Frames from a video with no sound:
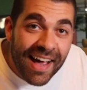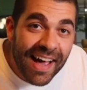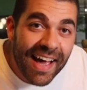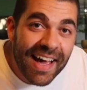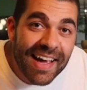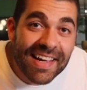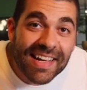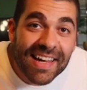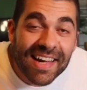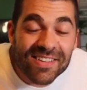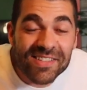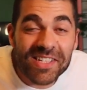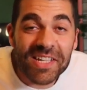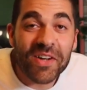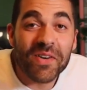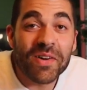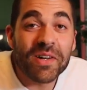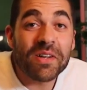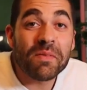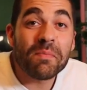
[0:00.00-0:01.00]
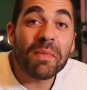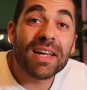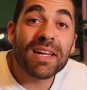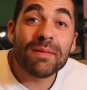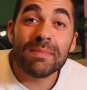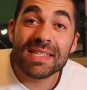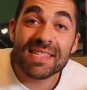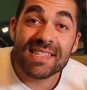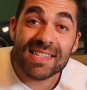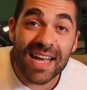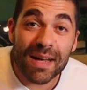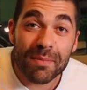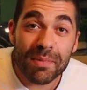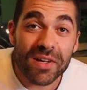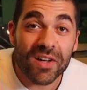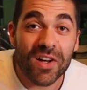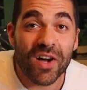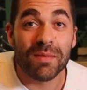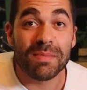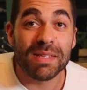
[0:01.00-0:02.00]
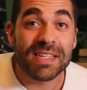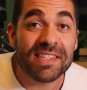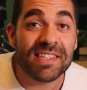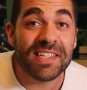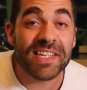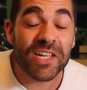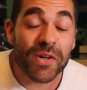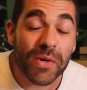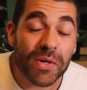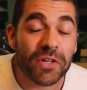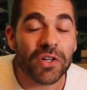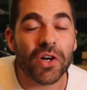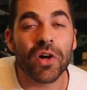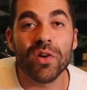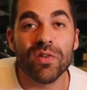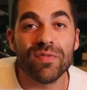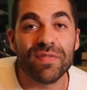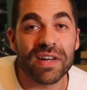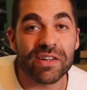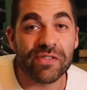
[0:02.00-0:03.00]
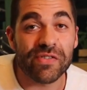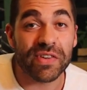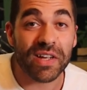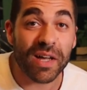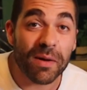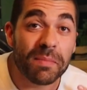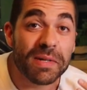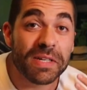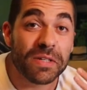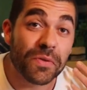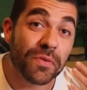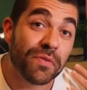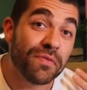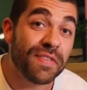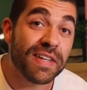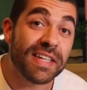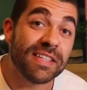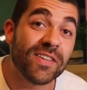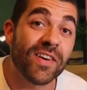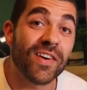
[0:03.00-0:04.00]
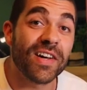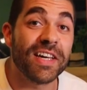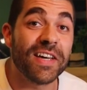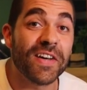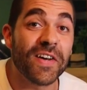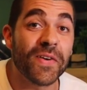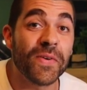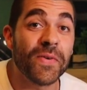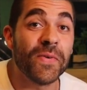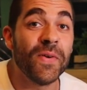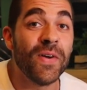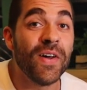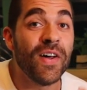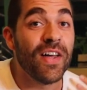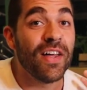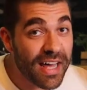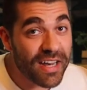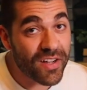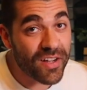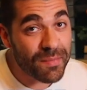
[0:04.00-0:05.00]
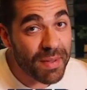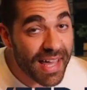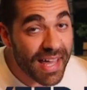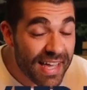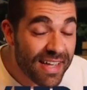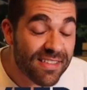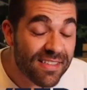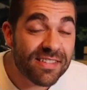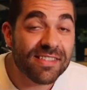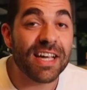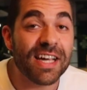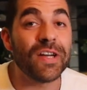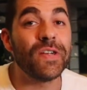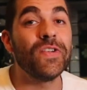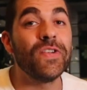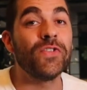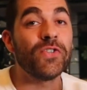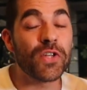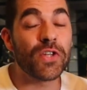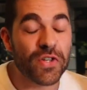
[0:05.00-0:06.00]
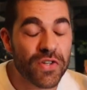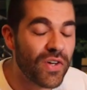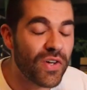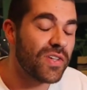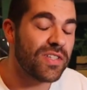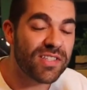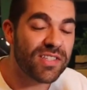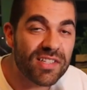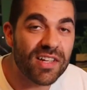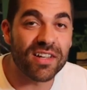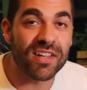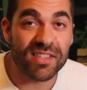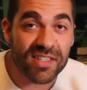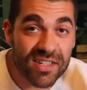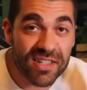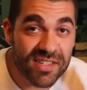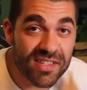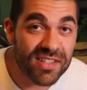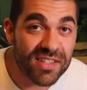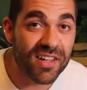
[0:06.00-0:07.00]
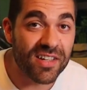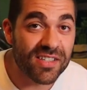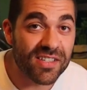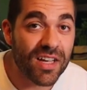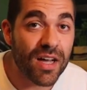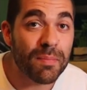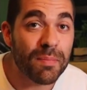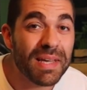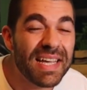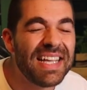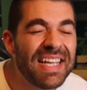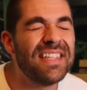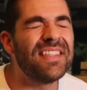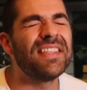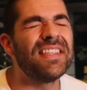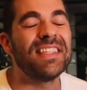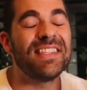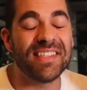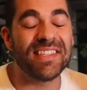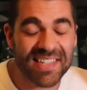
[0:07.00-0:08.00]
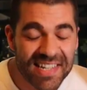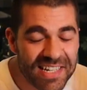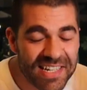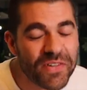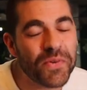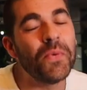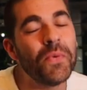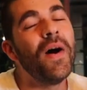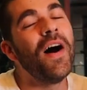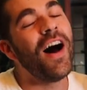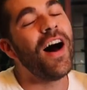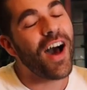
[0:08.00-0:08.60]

Hey, how's it going? My name is Saba. I'm the CEO and co-founder of a company called Veed.io, and I'm here to tell you to not start a startup. It is the single